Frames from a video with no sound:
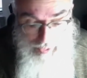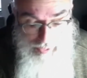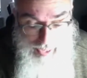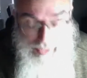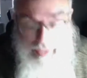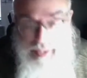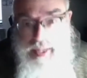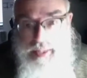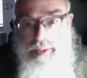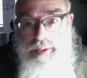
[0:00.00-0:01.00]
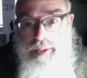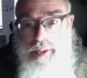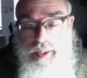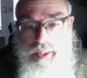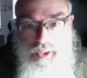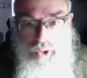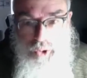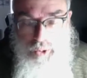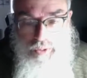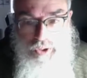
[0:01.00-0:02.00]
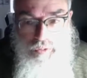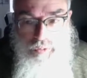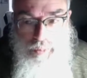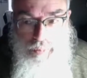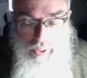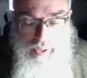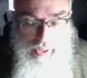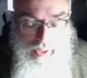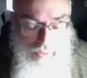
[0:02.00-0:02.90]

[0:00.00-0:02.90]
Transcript: like that in terms of repeating